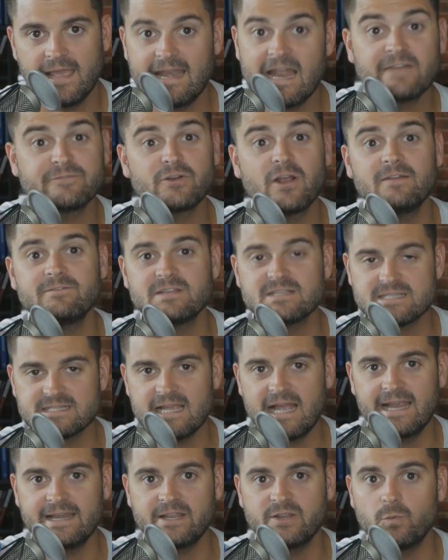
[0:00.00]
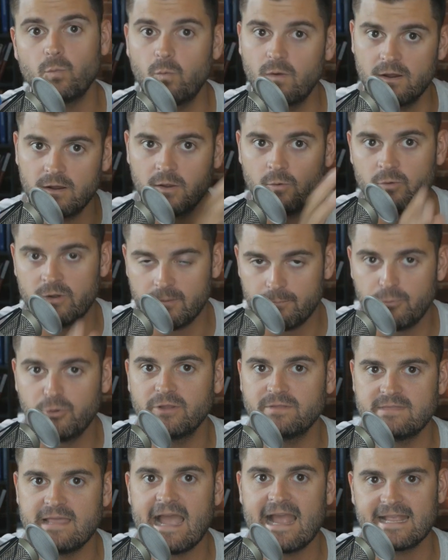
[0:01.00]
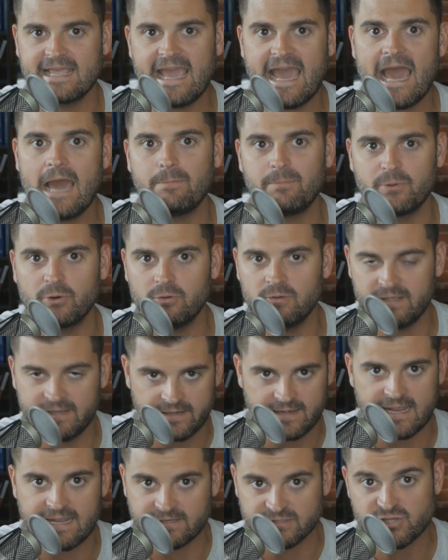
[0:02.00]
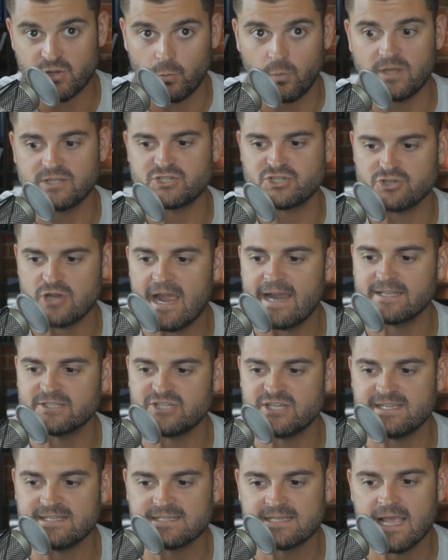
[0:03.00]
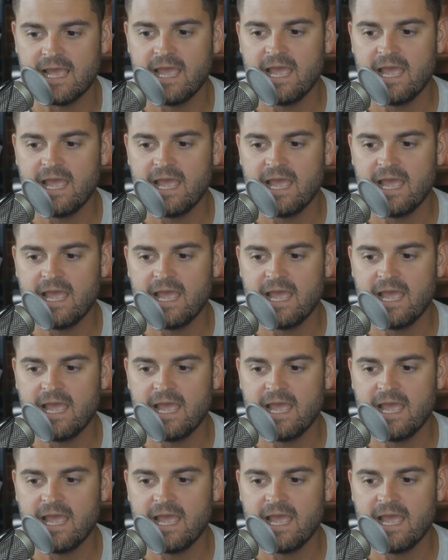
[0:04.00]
after I've decided where I want to put that capital and into what strategies,